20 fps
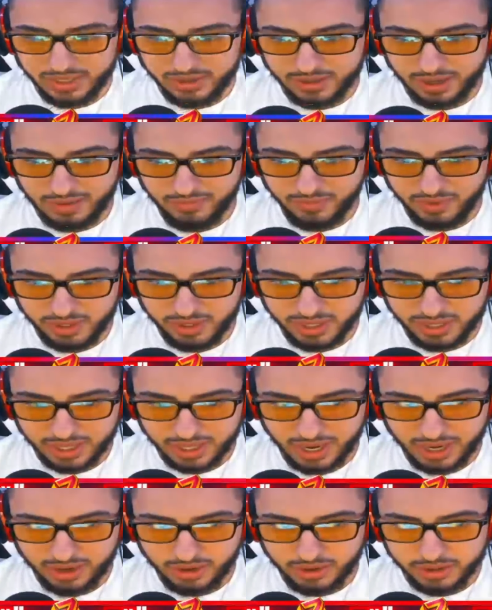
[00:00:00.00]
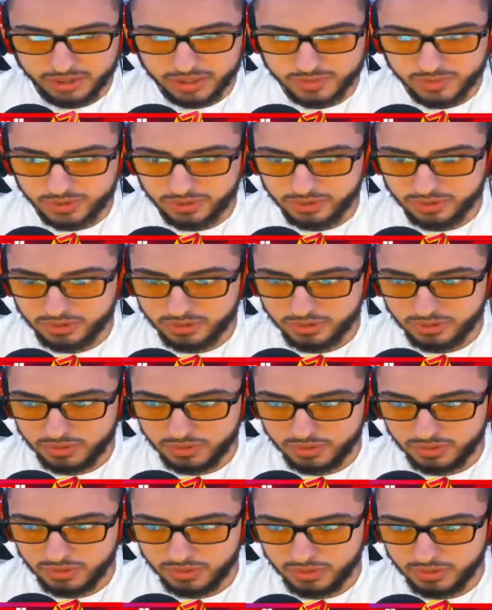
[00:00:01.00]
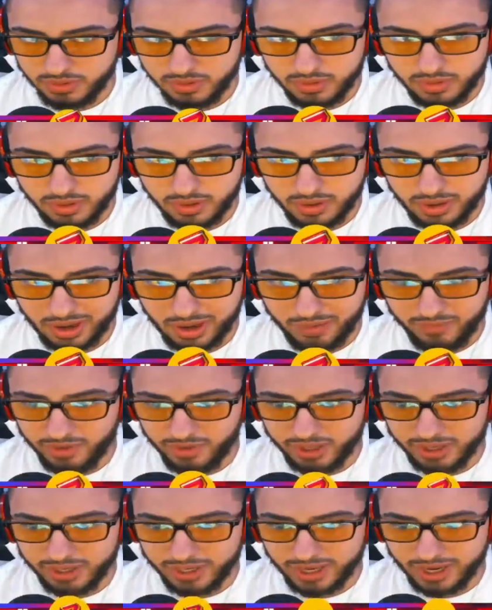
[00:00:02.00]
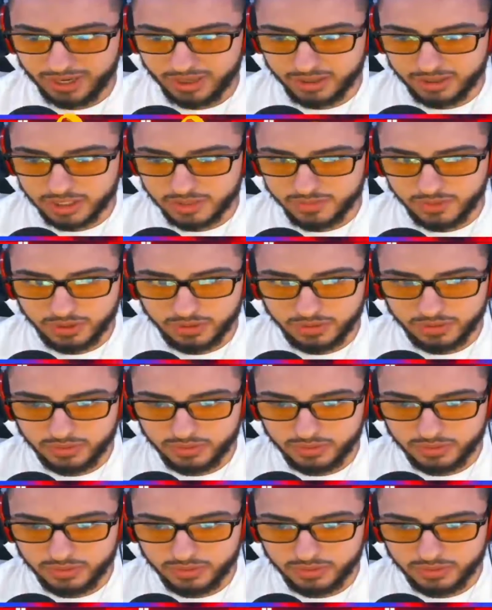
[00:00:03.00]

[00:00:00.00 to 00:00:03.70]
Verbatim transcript: a, I'm really a con artist, bro. I'm really a con artist, bro.